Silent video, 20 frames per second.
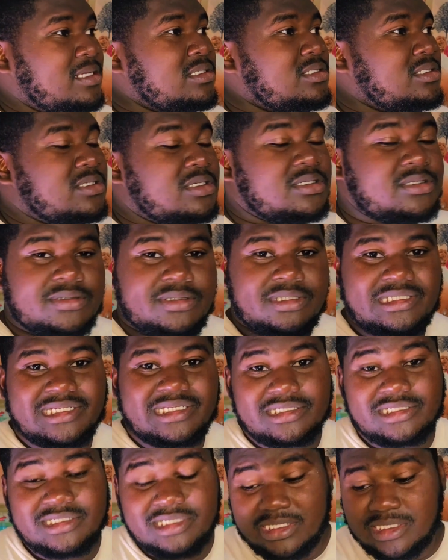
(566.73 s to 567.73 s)
So
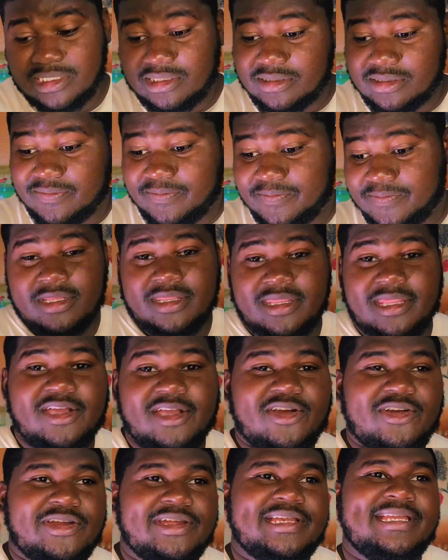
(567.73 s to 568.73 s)
essentially, they
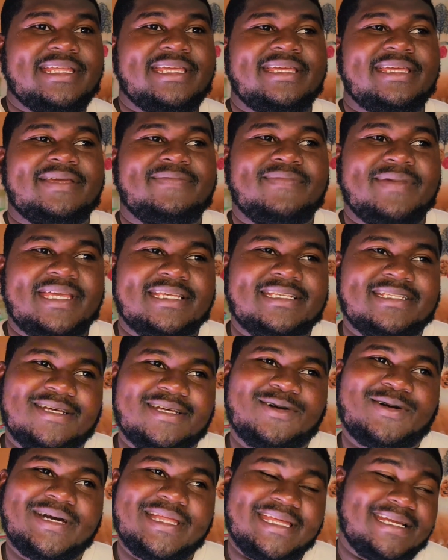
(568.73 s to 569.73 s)
currently, based
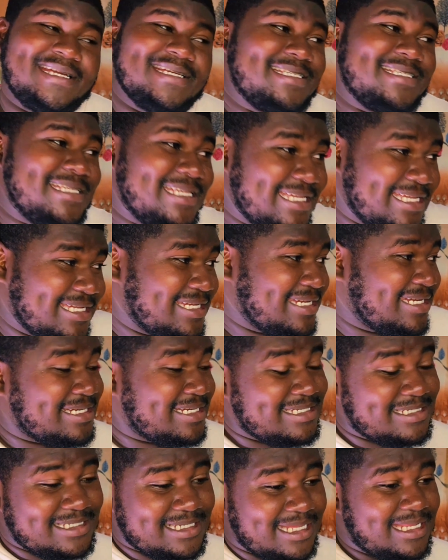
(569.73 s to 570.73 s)
on what they're seeing,
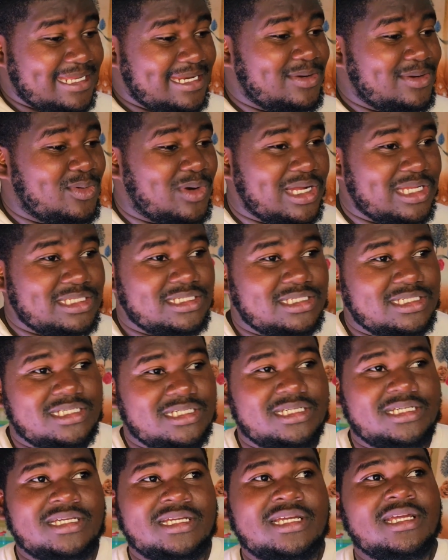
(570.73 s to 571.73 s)
because I did
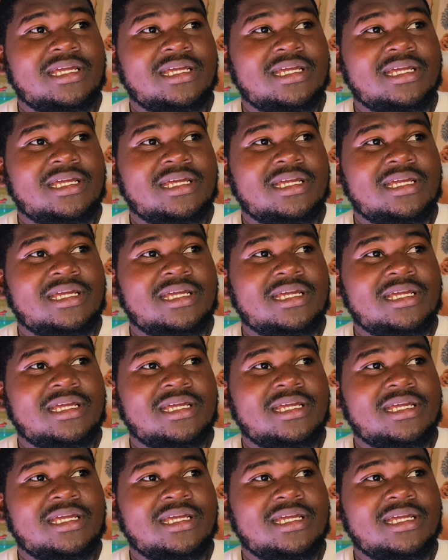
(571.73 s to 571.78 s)
watch